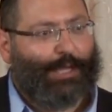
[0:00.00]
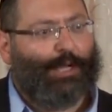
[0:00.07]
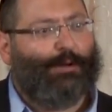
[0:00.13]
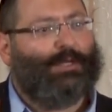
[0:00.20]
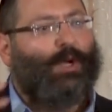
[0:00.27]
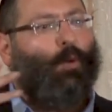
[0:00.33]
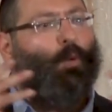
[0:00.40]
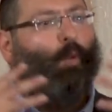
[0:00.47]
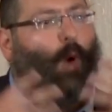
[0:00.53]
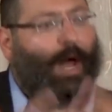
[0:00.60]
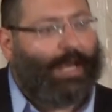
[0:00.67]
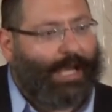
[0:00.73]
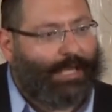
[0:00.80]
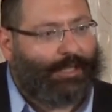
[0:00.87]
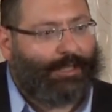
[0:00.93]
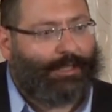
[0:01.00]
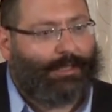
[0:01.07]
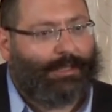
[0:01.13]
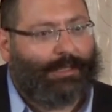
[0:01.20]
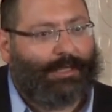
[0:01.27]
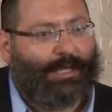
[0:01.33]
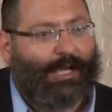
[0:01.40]
There is a
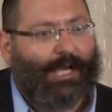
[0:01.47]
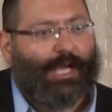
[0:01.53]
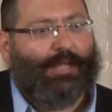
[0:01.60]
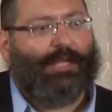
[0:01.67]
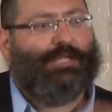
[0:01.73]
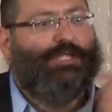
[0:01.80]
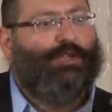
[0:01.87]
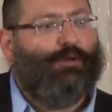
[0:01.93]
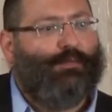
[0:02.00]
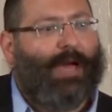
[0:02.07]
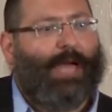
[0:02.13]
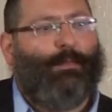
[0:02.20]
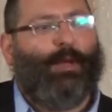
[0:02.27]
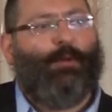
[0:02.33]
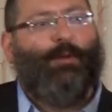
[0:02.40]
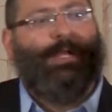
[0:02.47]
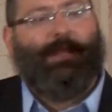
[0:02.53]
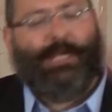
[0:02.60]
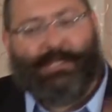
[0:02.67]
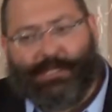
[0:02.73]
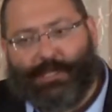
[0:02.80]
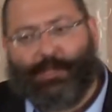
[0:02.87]
oneness. The Jew may be
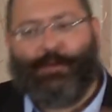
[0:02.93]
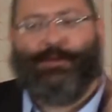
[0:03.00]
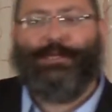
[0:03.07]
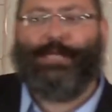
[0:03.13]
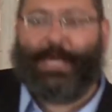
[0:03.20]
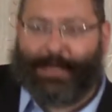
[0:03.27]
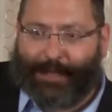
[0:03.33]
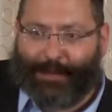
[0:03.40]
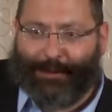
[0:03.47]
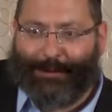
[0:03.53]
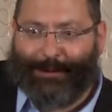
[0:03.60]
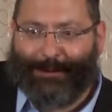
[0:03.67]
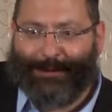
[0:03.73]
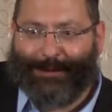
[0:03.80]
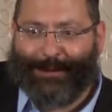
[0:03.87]
religious or secular,